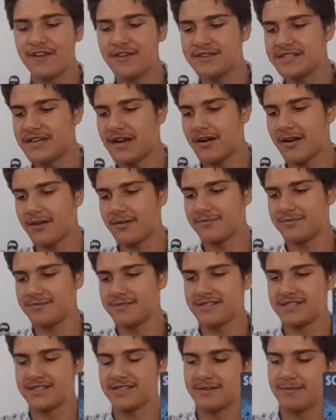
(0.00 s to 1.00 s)
few
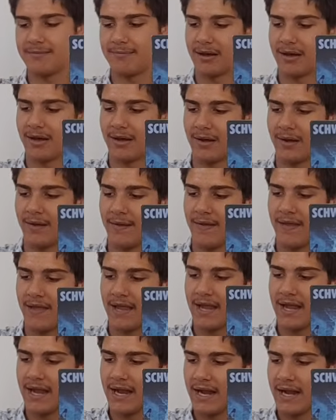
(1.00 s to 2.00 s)
times, but
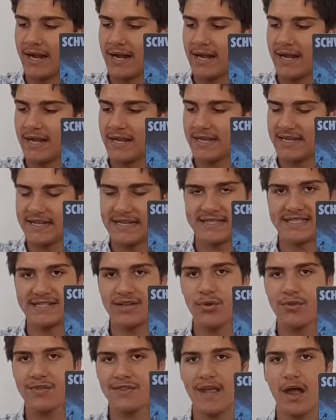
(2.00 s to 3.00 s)
it's
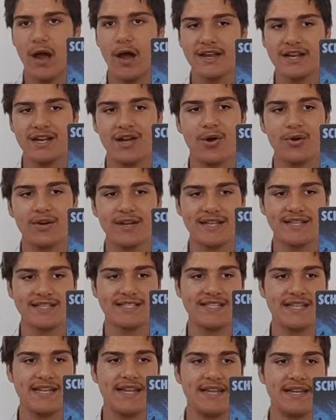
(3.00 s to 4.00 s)
not the iconic
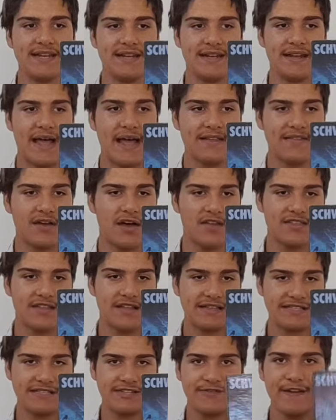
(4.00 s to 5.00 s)
scene. And
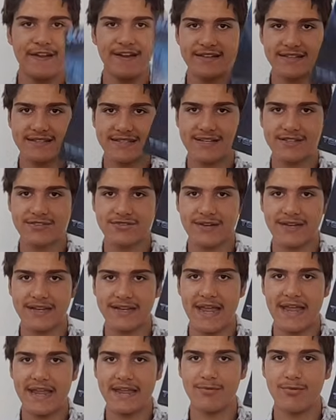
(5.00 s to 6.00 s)
this figure is literally
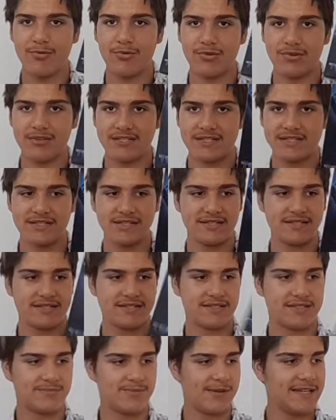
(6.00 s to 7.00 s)
labelled
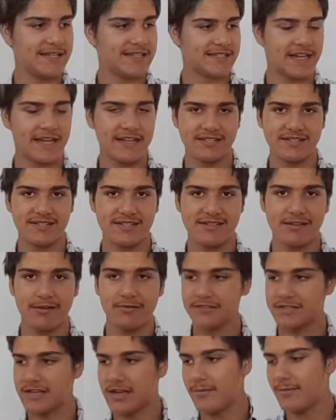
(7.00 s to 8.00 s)
PlayStation
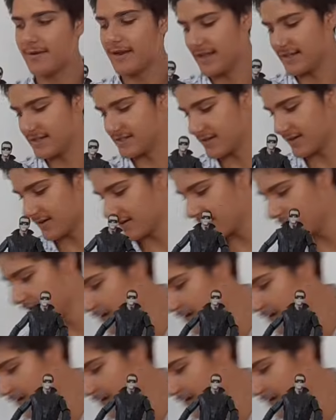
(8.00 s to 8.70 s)
Assault Terminator.